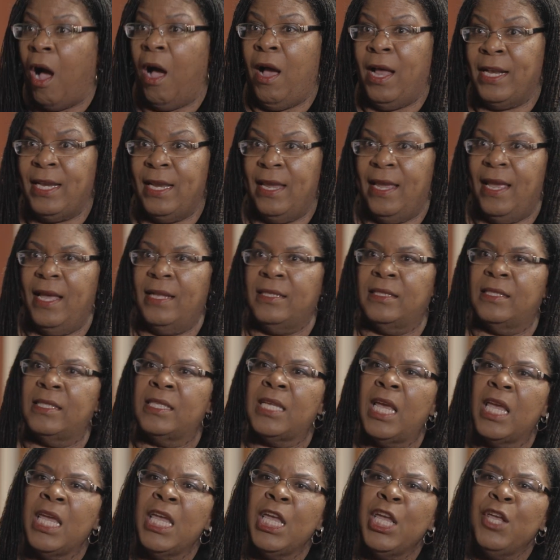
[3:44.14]
audience
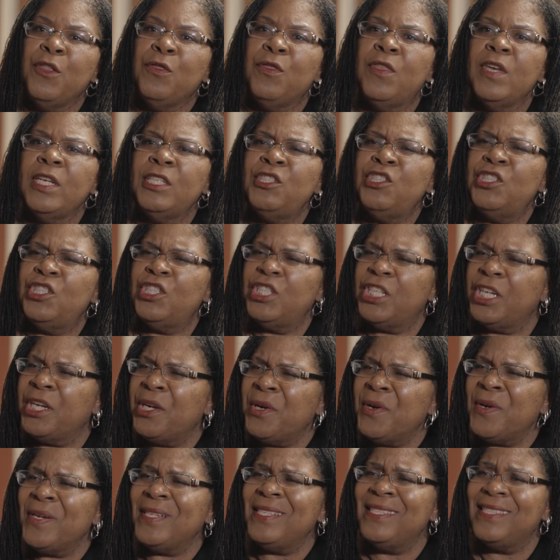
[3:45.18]
the
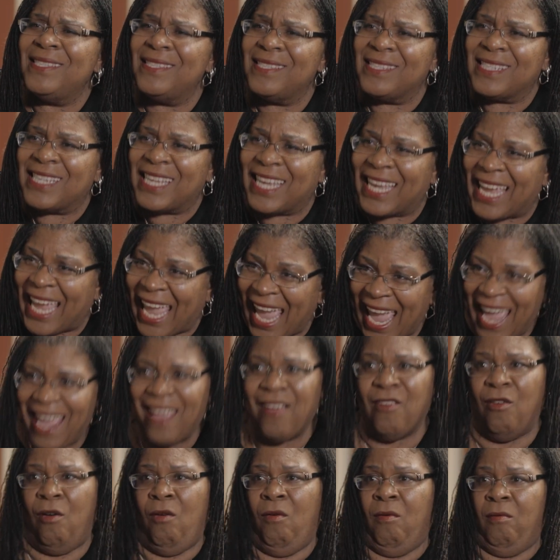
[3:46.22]
sheer
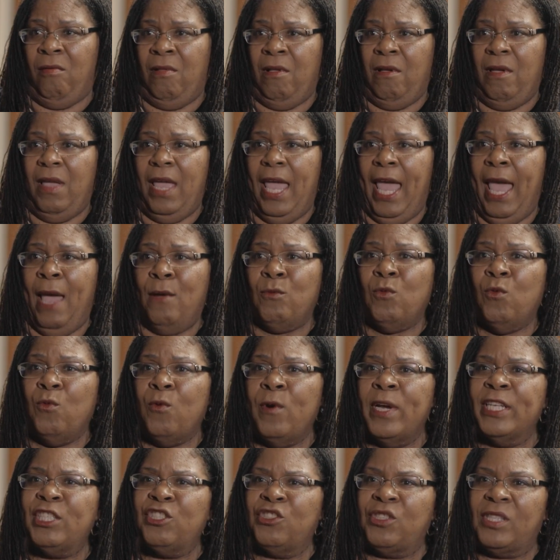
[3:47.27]
scale at
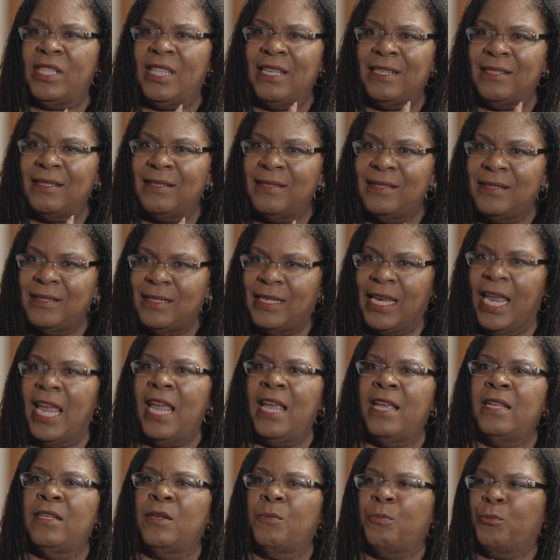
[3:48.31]
which the
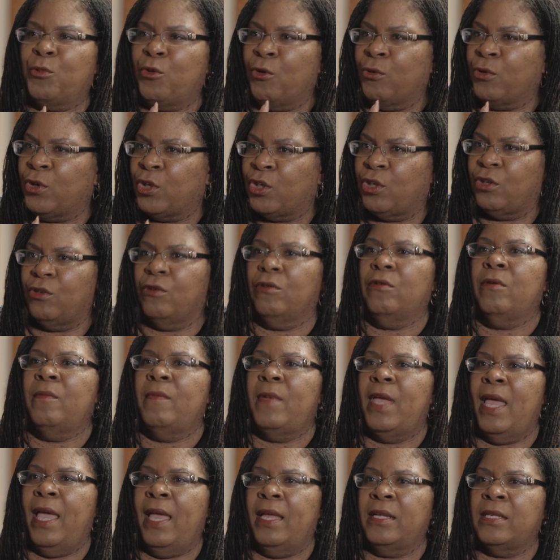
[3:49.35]
state
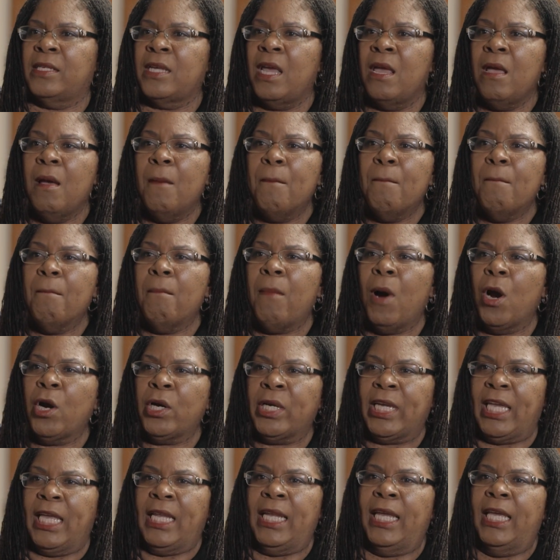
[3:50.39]
procurement
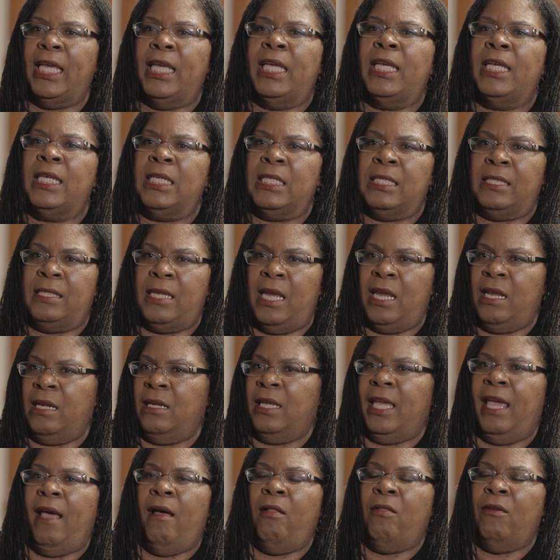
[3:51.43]
market is in
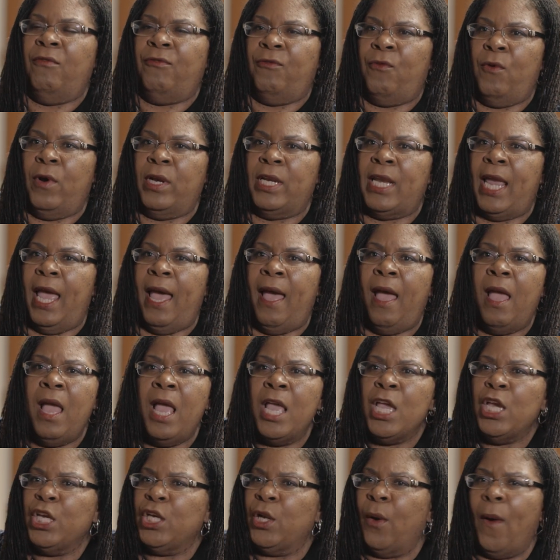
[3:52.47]
California.
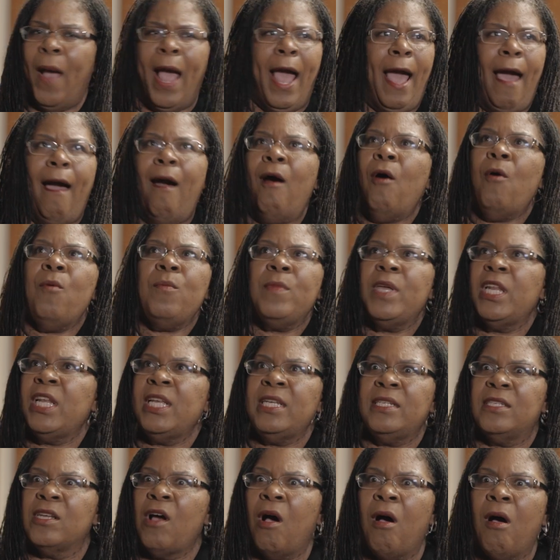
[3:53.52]
You know, how
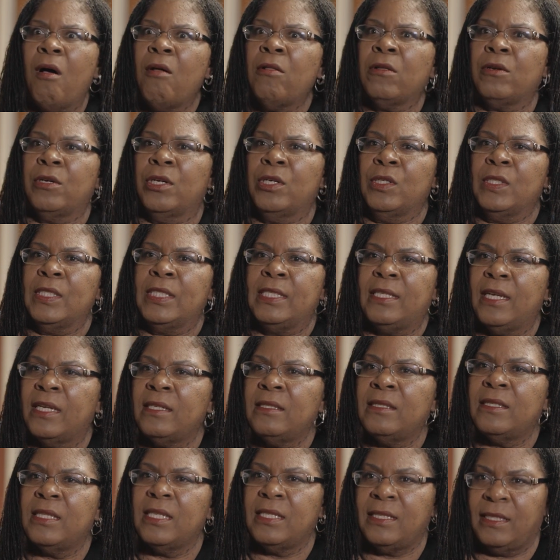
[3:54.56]
many dollars
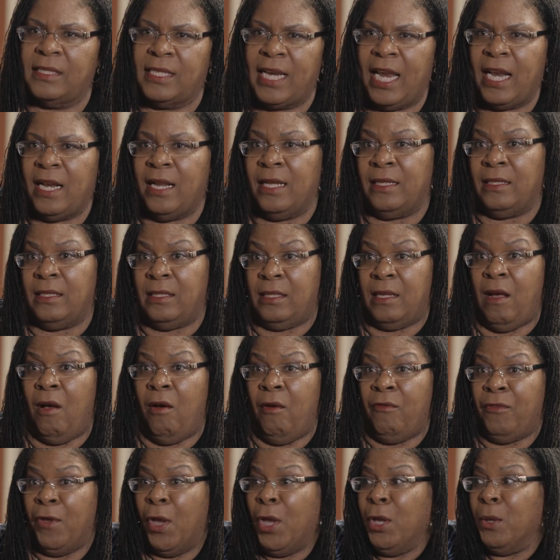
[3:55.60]
does the state
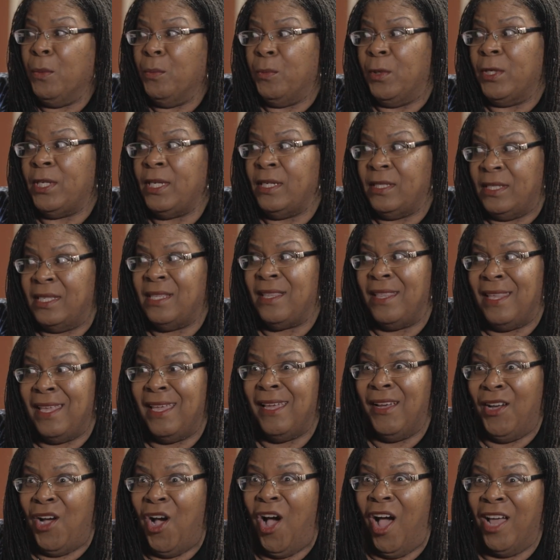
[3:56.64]
itself put into the
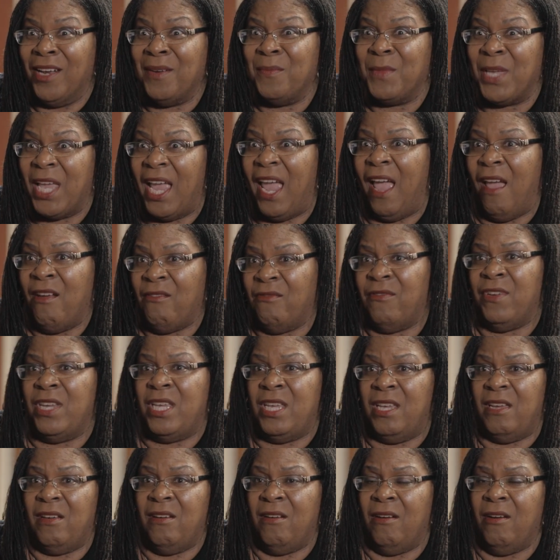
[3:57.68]
economy every
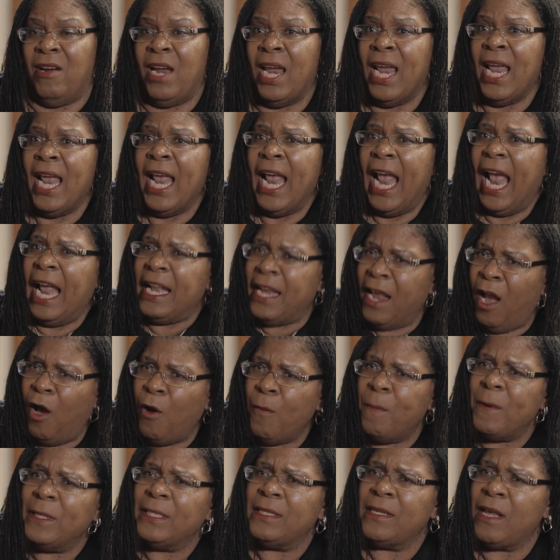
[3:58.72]
year? And
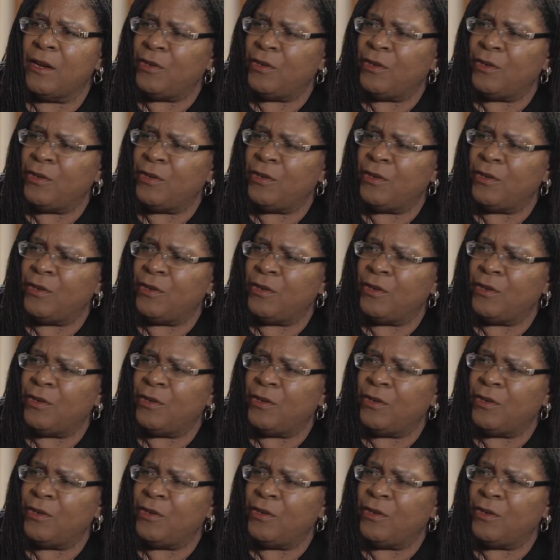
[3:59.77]
help us